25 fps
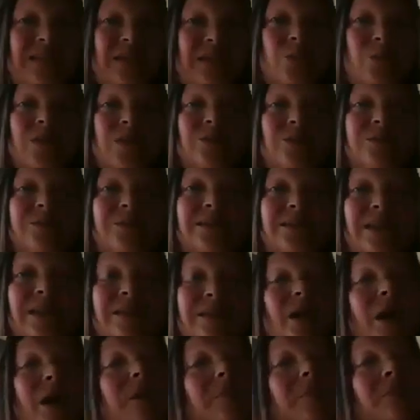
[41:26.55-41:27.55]
and we don't take
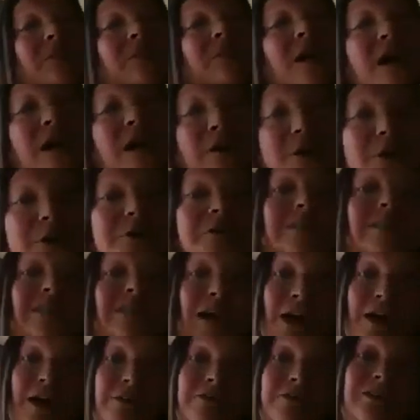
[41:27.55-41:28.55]
time to
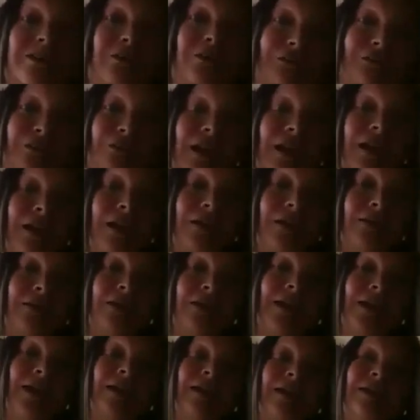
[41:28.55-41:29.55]
ourselves feel
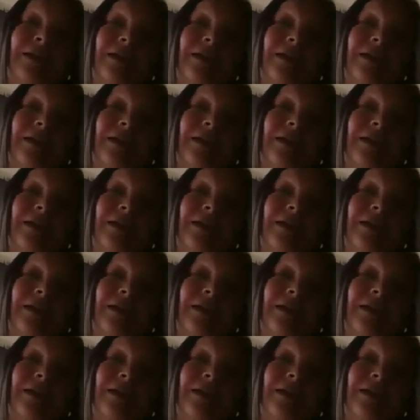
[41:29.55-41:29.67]
like.